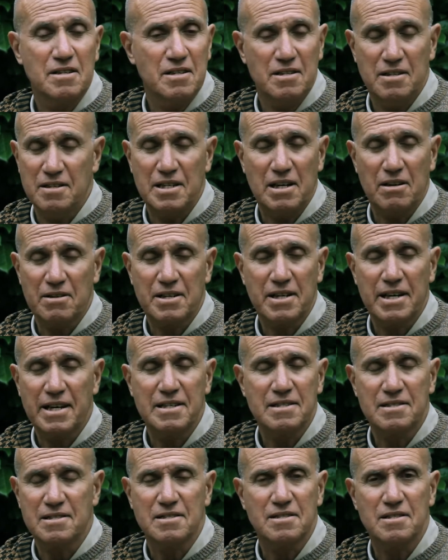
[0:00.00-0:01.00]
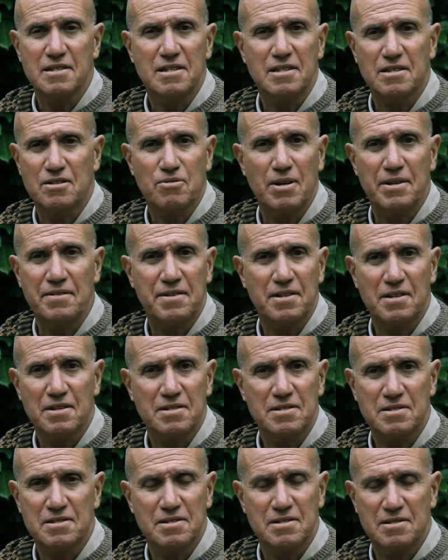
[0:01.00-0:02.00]
in our case in the
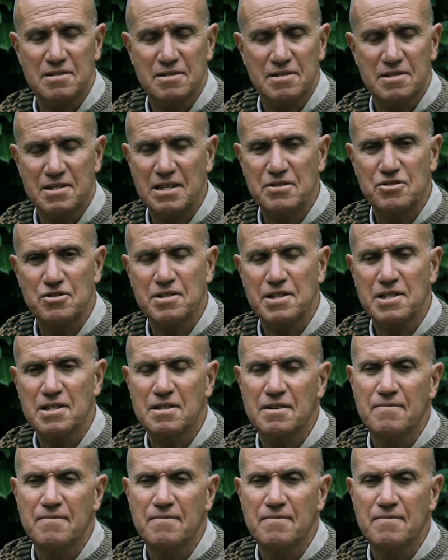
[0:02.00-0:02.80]
20th uh, century,